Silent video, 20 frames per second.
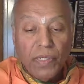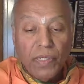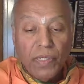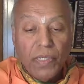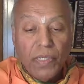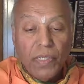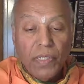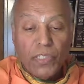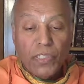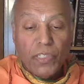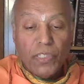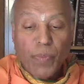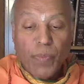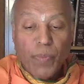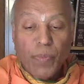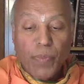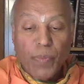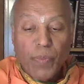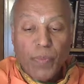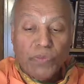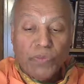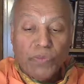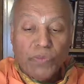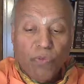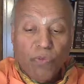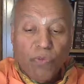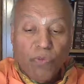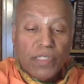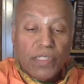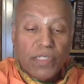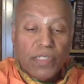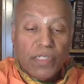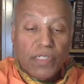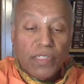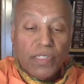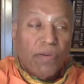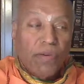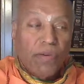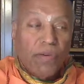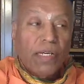space, water,
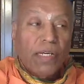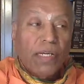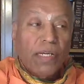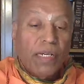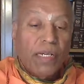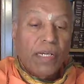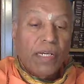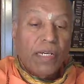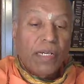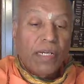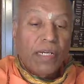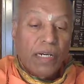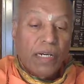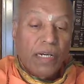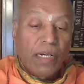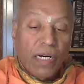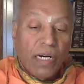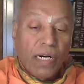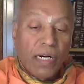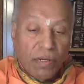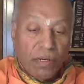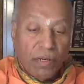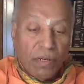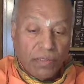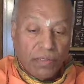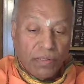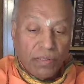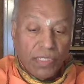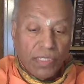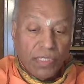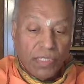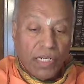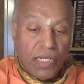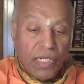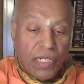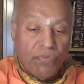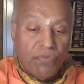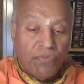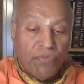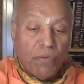fire, air, and earth. These are the
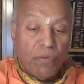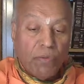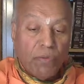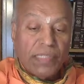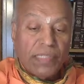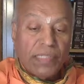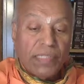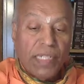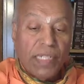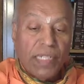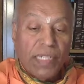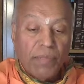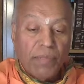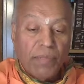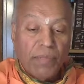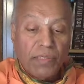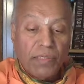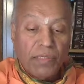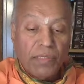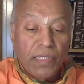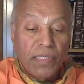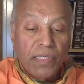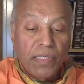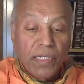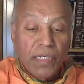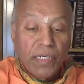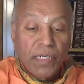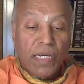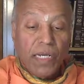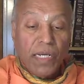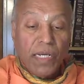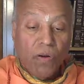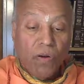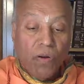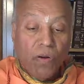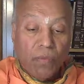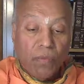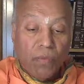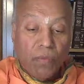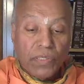five basic elements. An
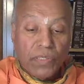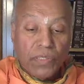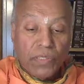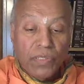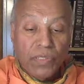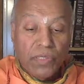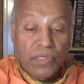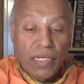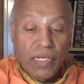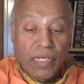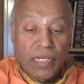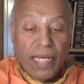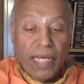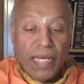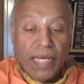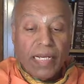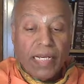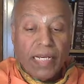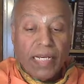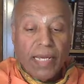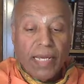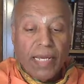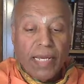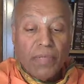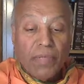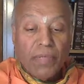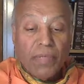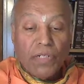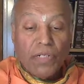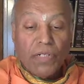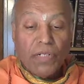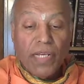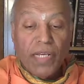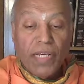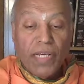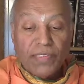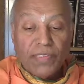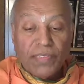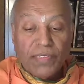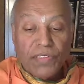enormous egg came into the
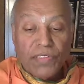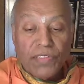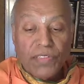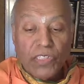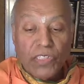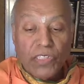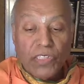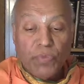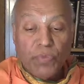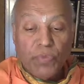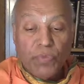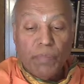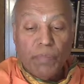existence with the